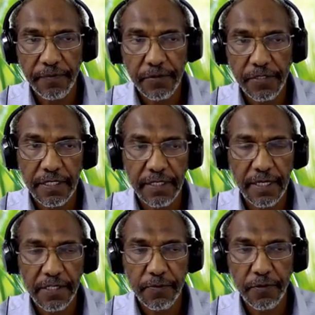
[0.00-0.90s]

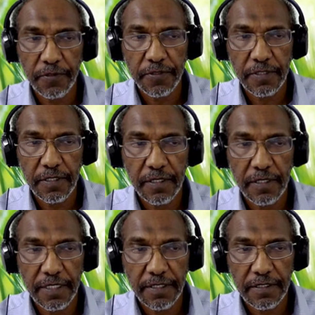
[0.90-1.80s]
dashboards uh,
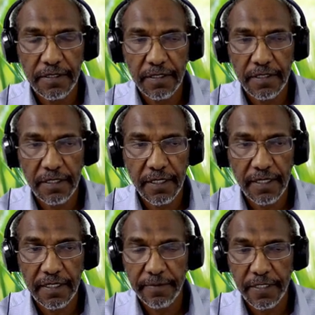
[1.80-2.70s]
that uh, are
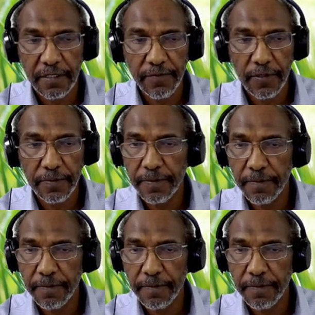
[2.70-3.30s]
currently being developed.